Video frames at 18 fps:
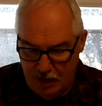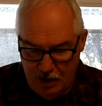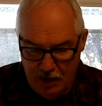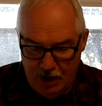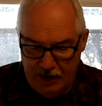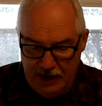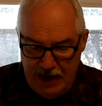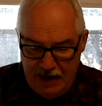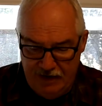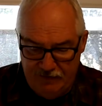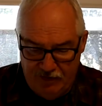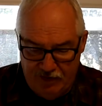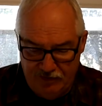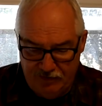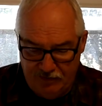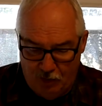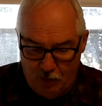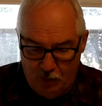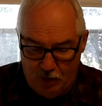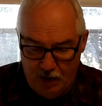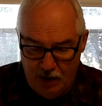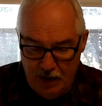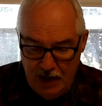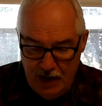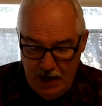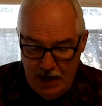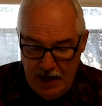Again, verse 4,
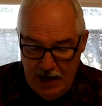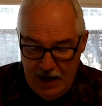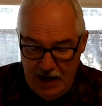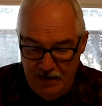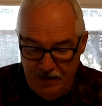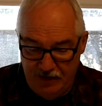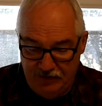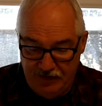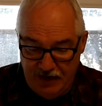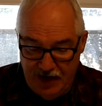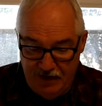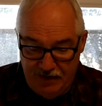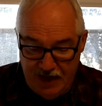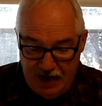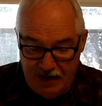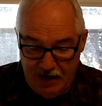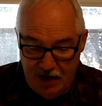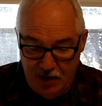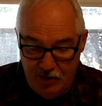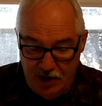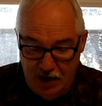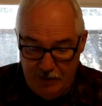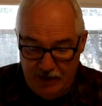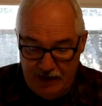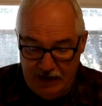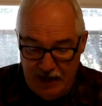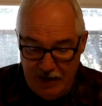He that saith, I know
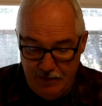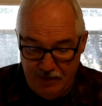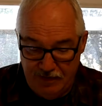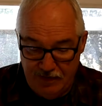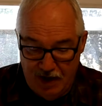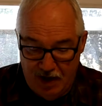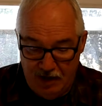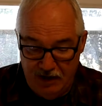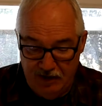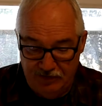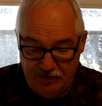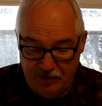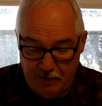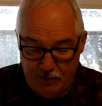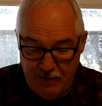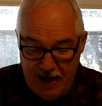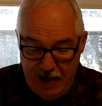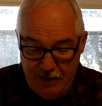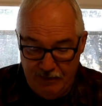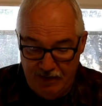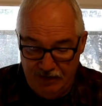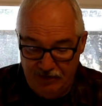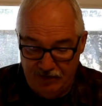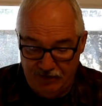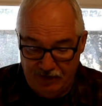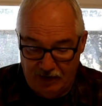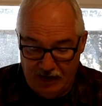him, and keepeth not his
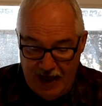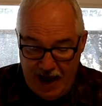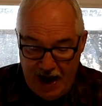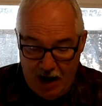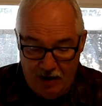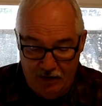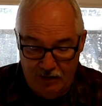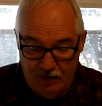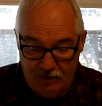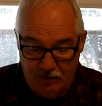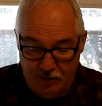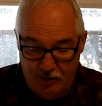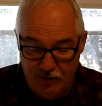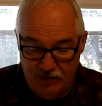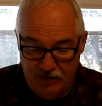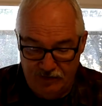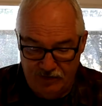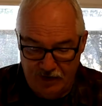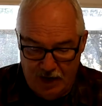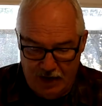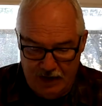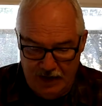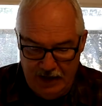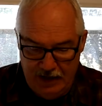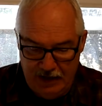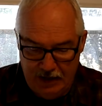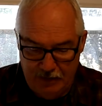commandments, is a liar, and the truth is not
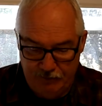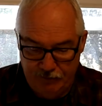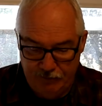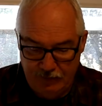in him.